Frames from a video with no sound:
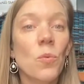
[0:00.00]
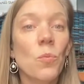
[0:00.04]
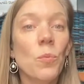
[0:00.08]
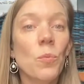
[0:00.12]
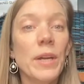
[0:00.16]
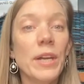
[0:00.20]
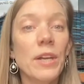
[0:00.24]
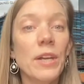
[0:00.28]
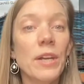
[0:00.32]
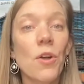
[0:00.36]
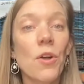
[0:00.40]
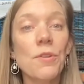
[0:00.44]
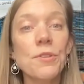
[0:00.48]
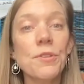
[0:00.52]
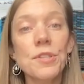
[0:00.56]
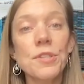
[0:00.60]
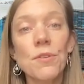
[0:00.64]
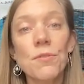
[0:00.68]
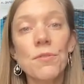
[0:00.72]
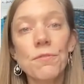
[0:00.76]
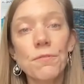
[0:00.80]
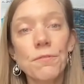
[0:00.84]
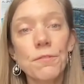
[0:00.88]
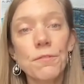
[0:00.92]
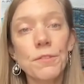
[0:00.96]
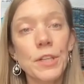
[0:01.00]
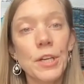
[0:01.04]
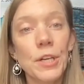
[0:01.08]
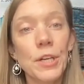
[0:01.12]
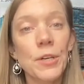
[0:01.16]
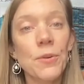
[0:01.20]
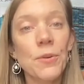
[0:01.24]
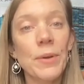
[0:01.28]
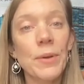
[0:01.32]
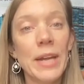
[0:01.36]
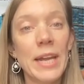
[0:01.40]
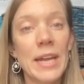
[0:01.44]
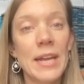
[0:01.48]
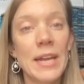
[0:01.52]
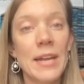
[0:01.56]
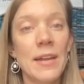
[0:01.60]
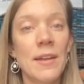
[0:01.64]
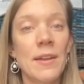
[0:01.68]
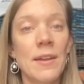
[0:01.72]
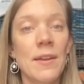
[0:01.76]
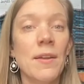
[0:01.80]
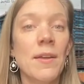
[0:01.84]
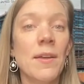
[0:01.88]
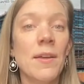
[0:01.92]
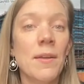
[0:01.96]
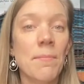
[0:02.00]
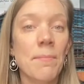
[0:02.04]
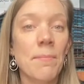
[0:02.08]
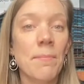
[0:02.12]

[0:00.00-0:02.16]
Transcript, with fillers: we can also flow in